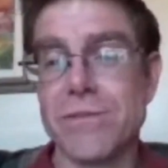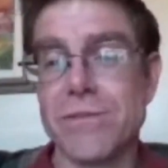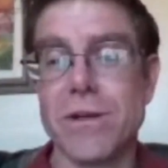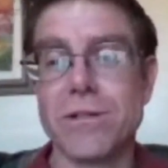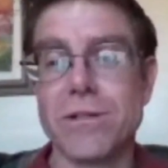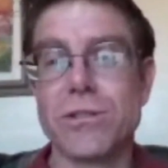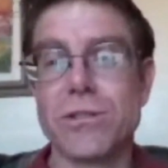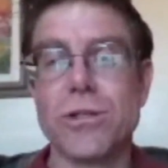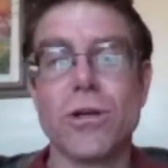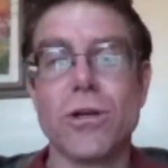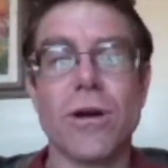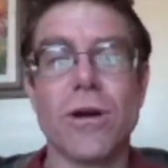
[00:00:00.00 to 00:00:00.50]
very
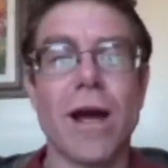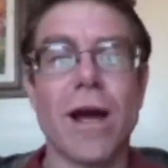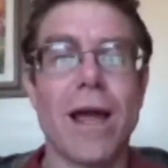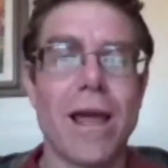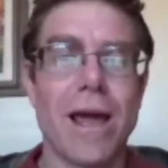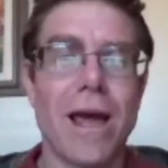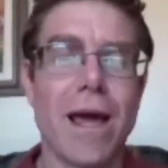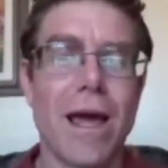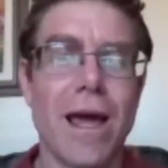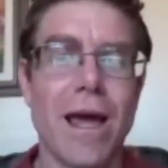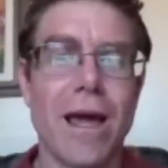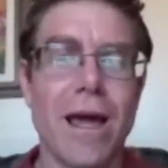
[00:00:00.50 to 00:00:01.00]
true.
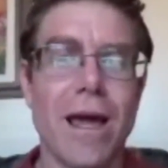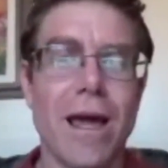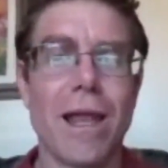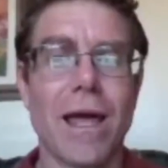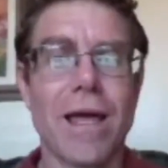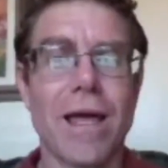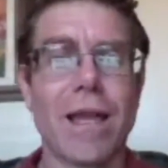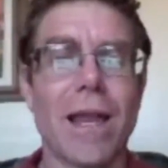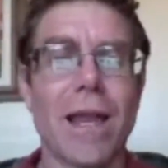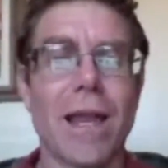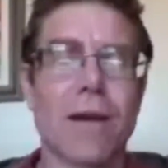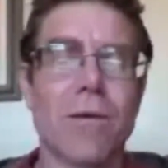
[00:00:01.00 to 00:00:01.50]
I
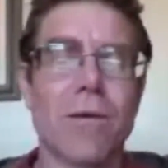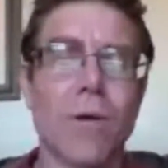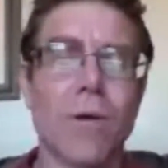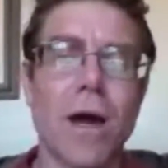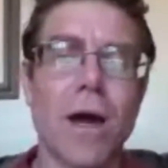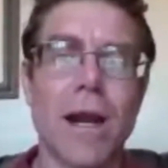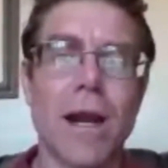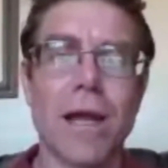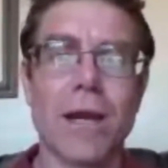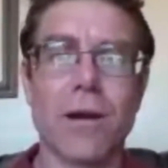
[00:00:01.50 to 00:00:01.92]
like Ron,